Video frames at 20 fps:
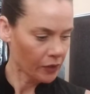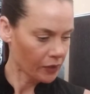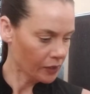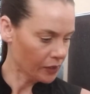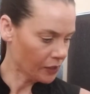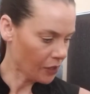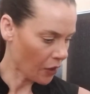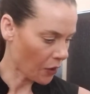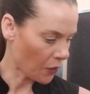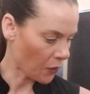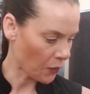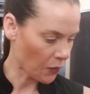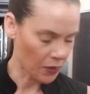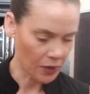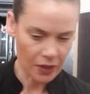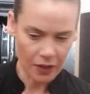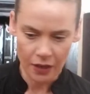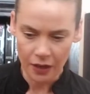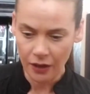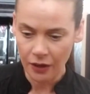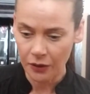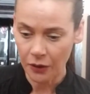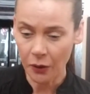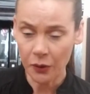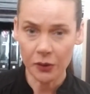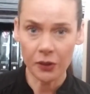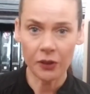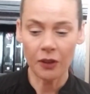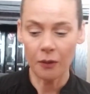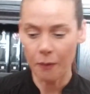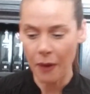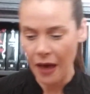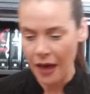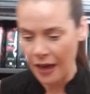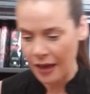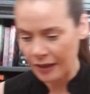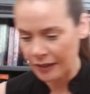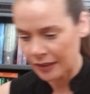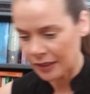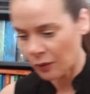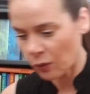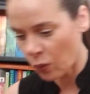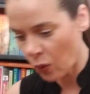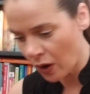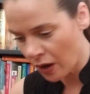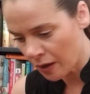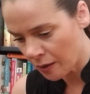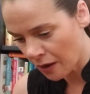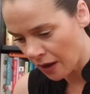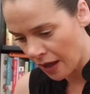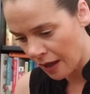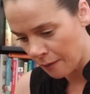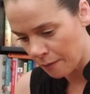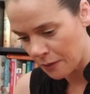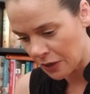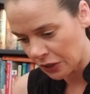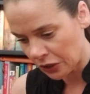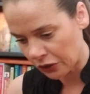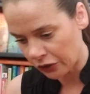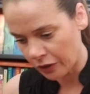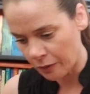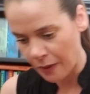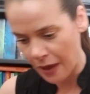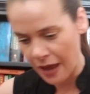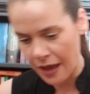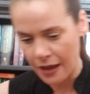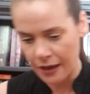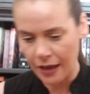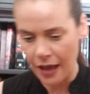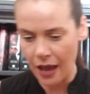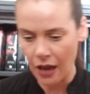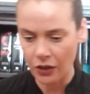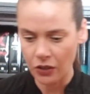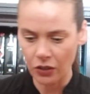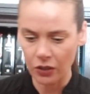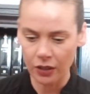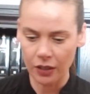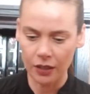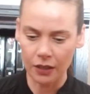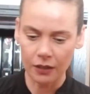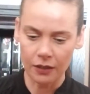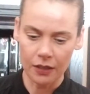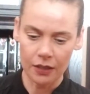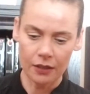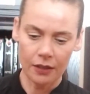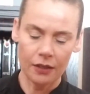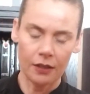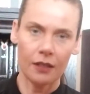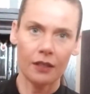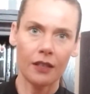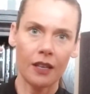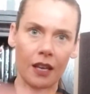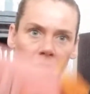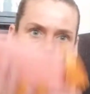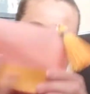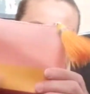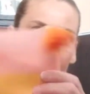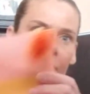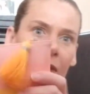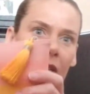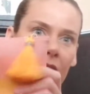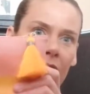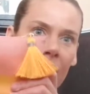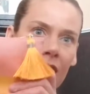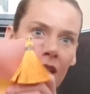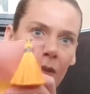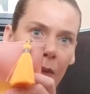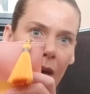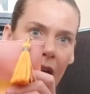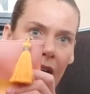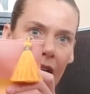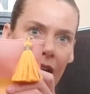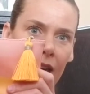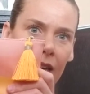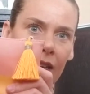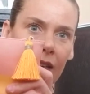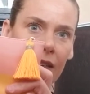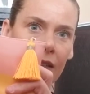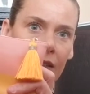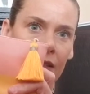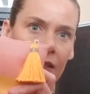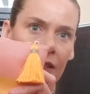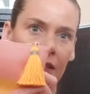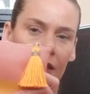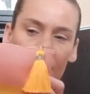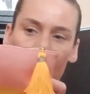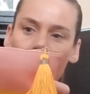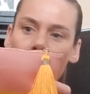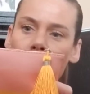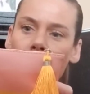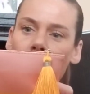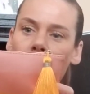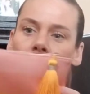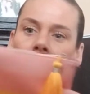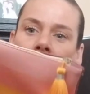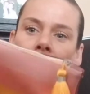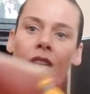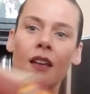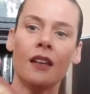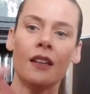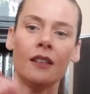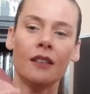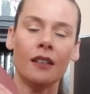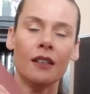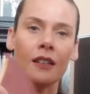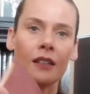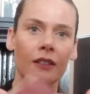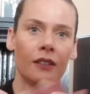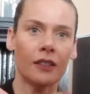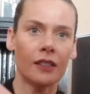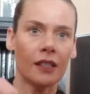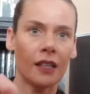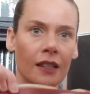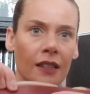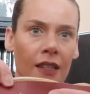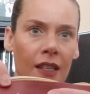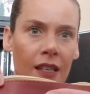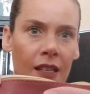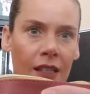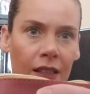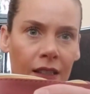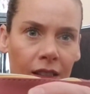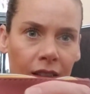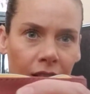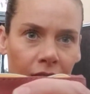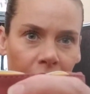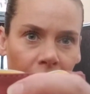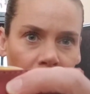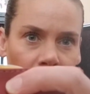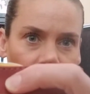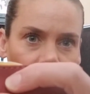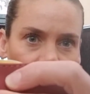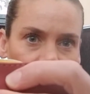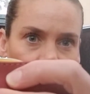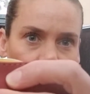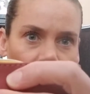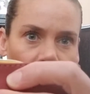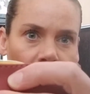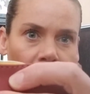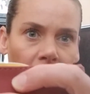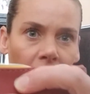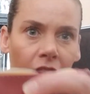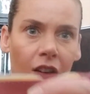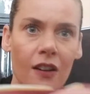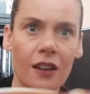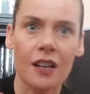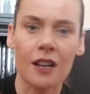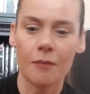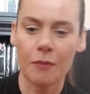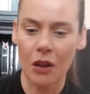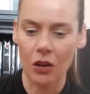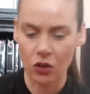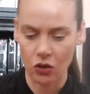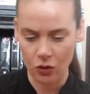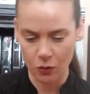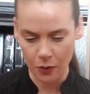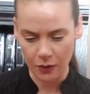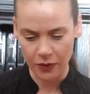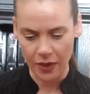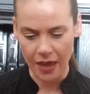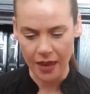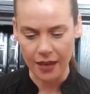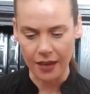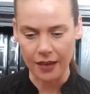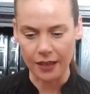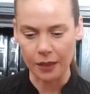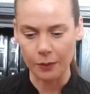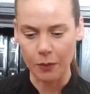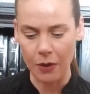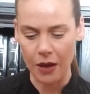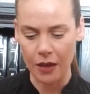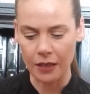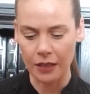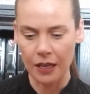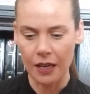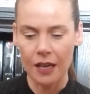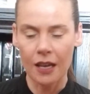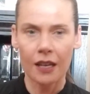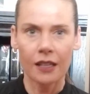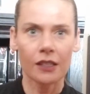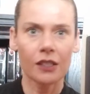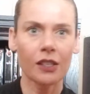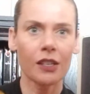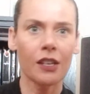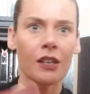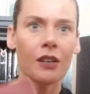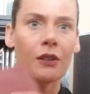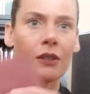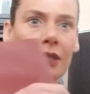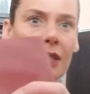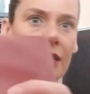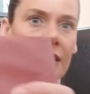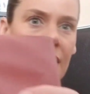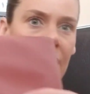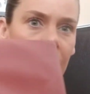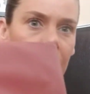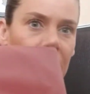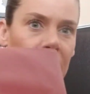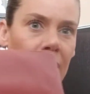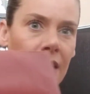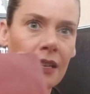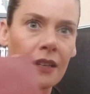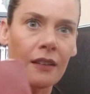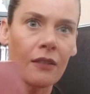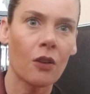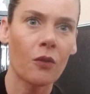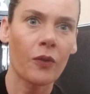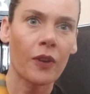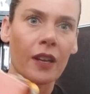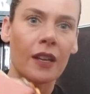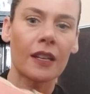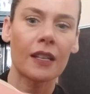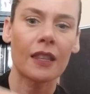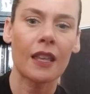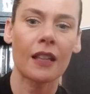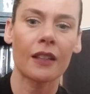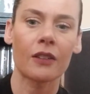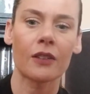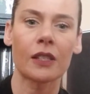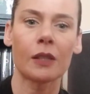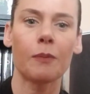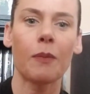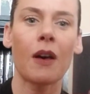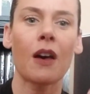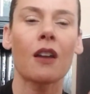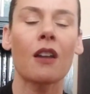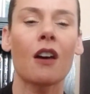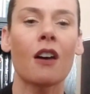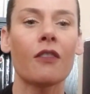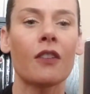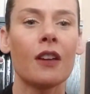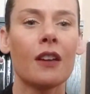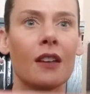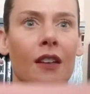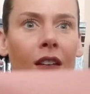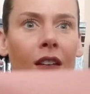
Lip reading: So those are the bags. One mystery bag actually came in the bag and it looks like this. I know something got on it. I'm not sure what that is, but it's cute. It says Ipsy. Hopefully I can get that little spot off.